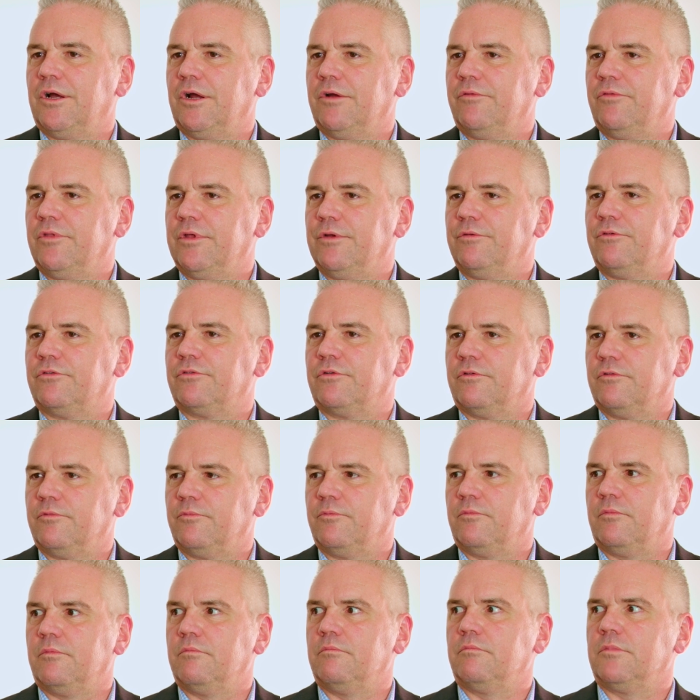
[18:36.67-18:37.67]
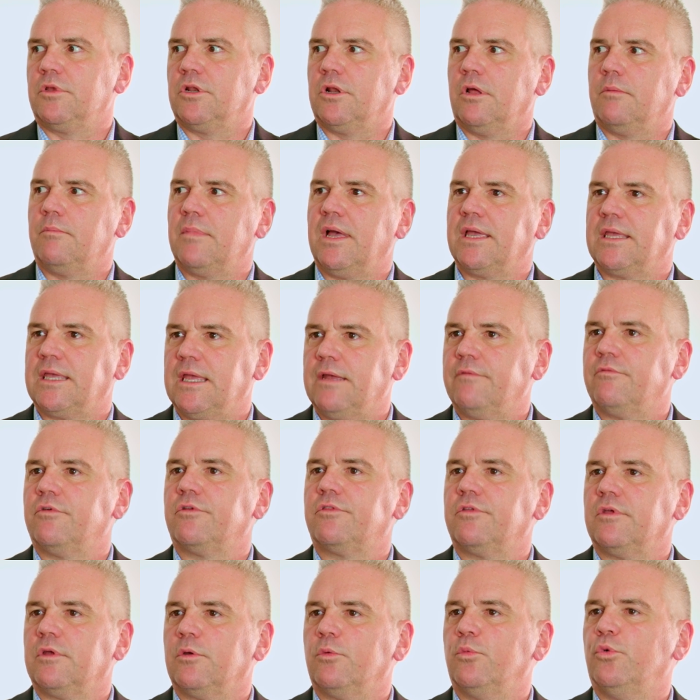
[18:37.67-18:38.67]
over there and sort of make
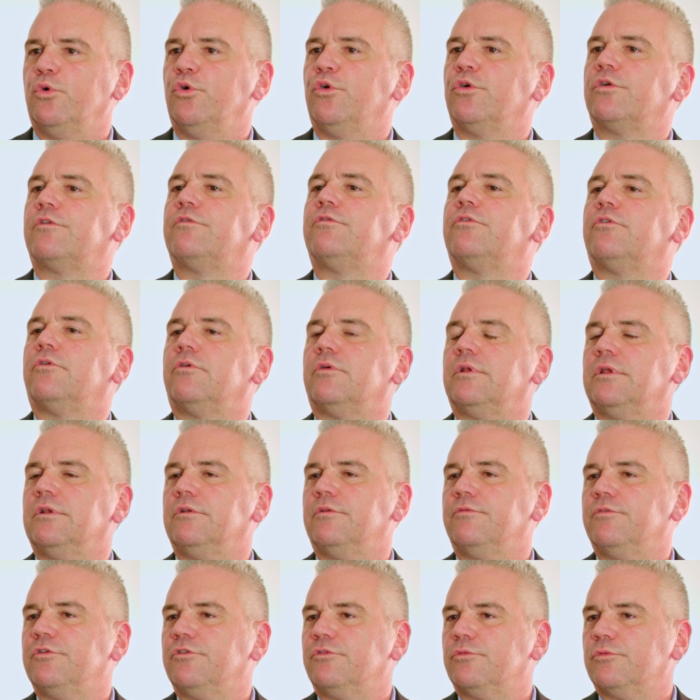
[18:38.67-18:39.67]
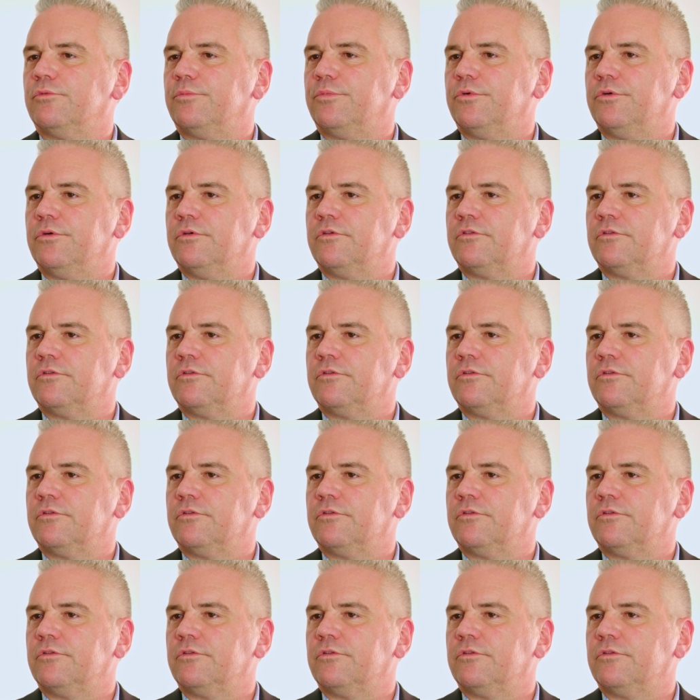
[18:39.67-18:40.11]
everything work for an individual person.